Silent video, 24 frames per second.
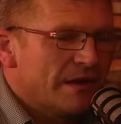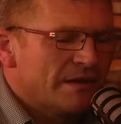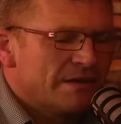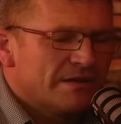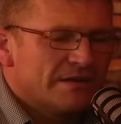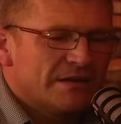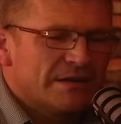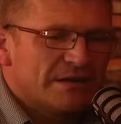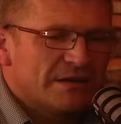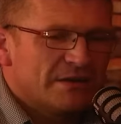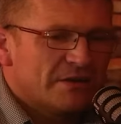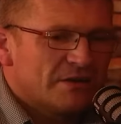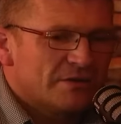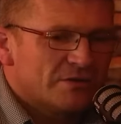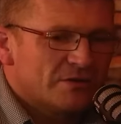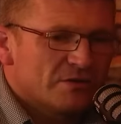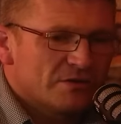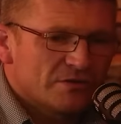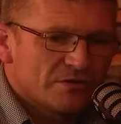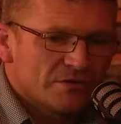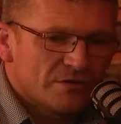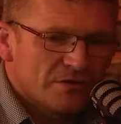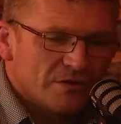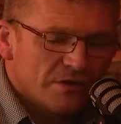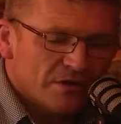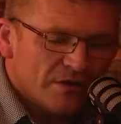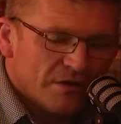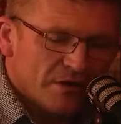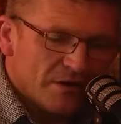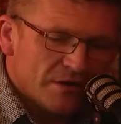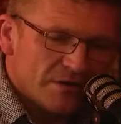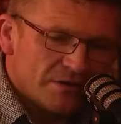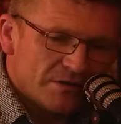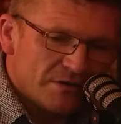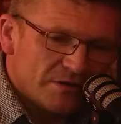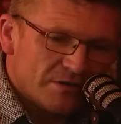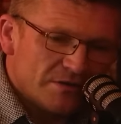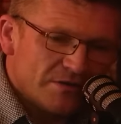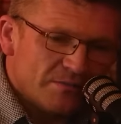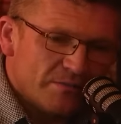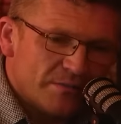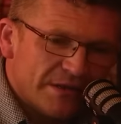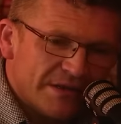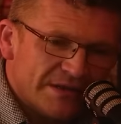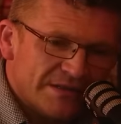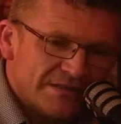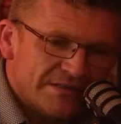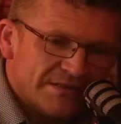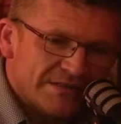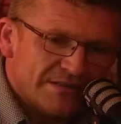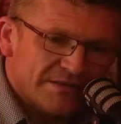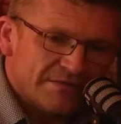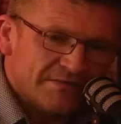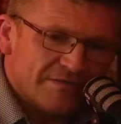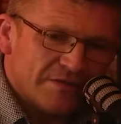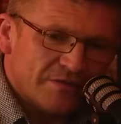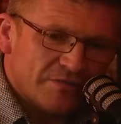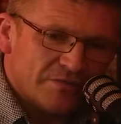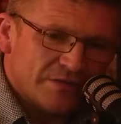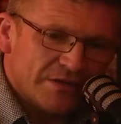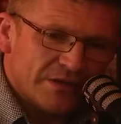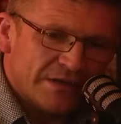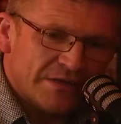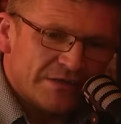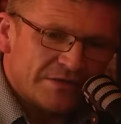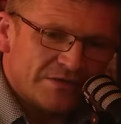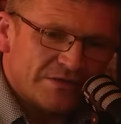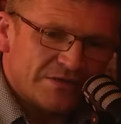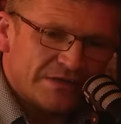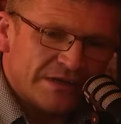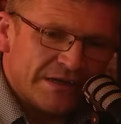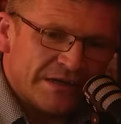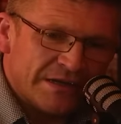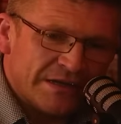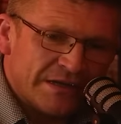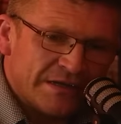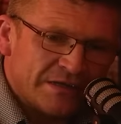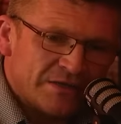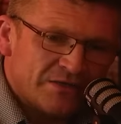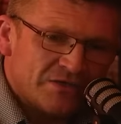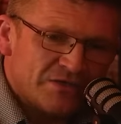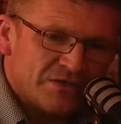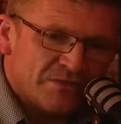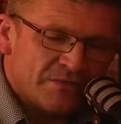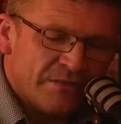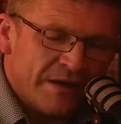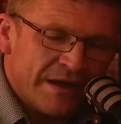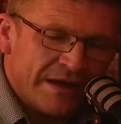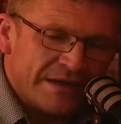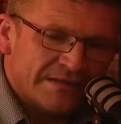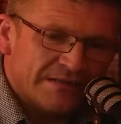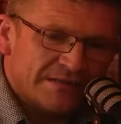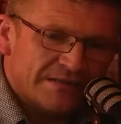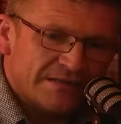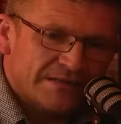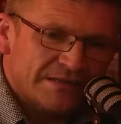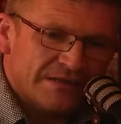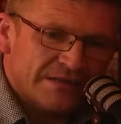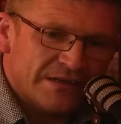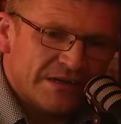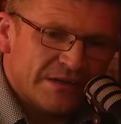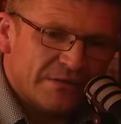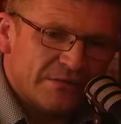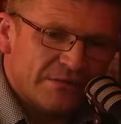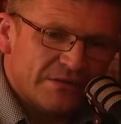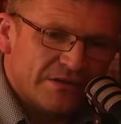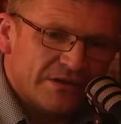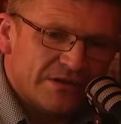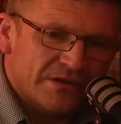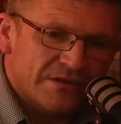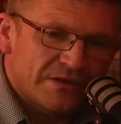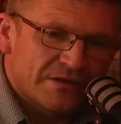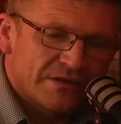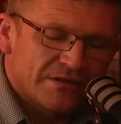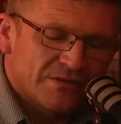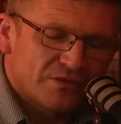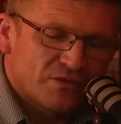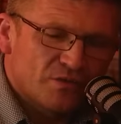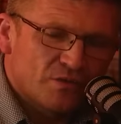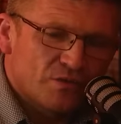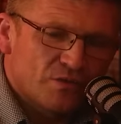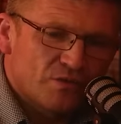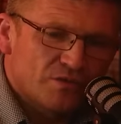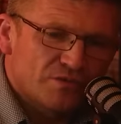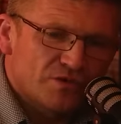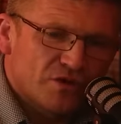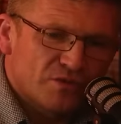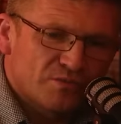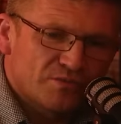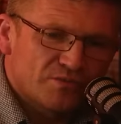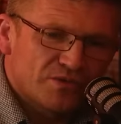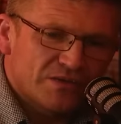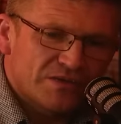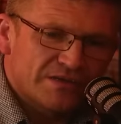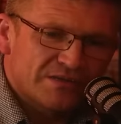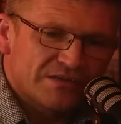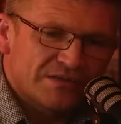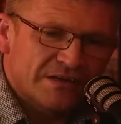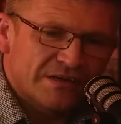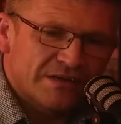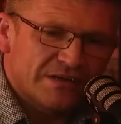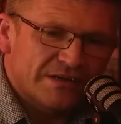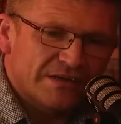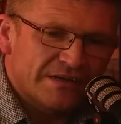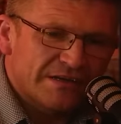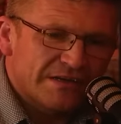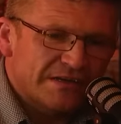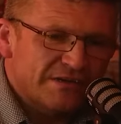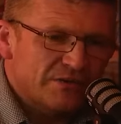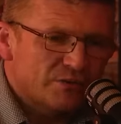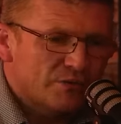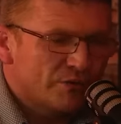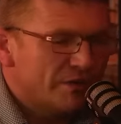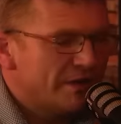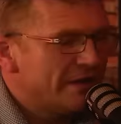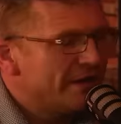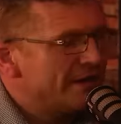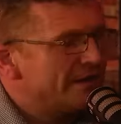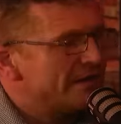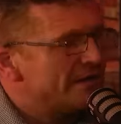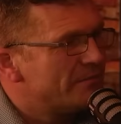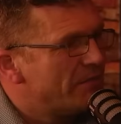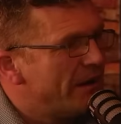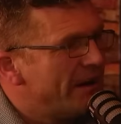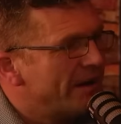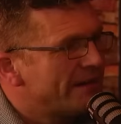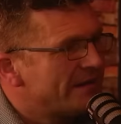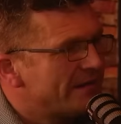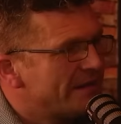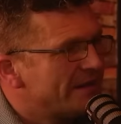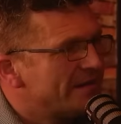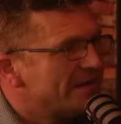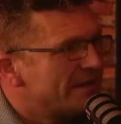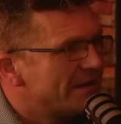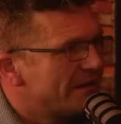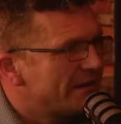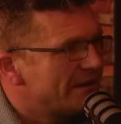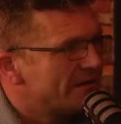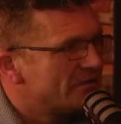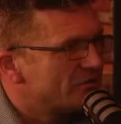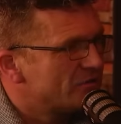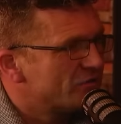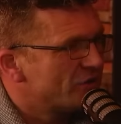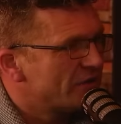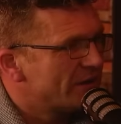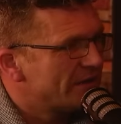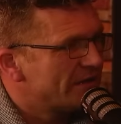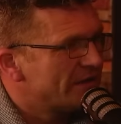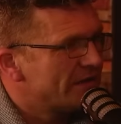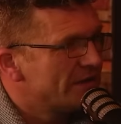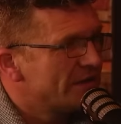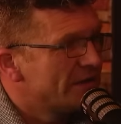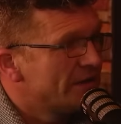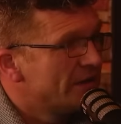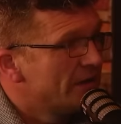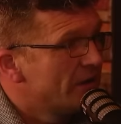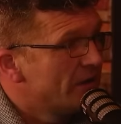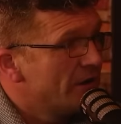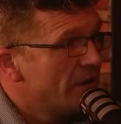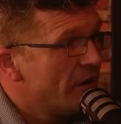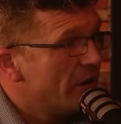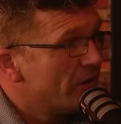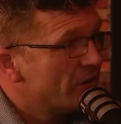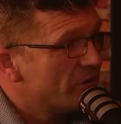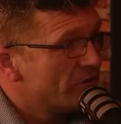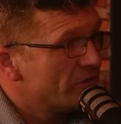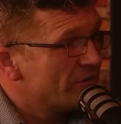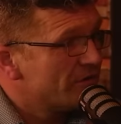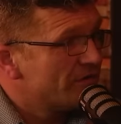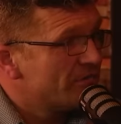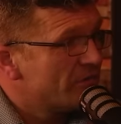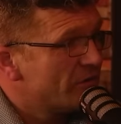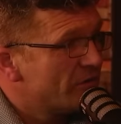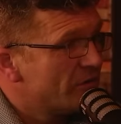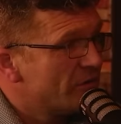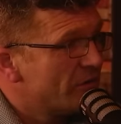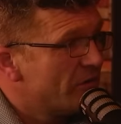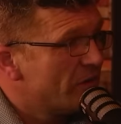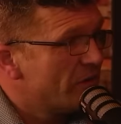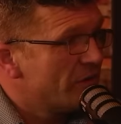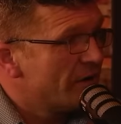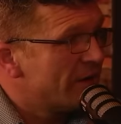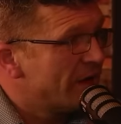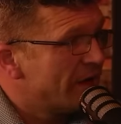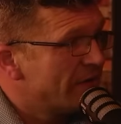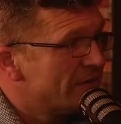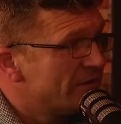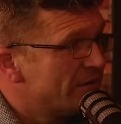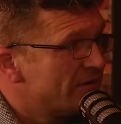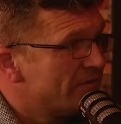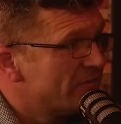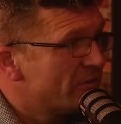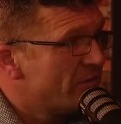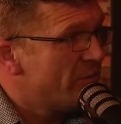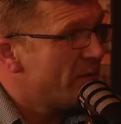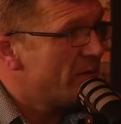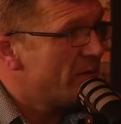and I think I done I done basic foundation English and maths, and they were the two subjects that I need you needed back then to get a trade. I don't even I can't even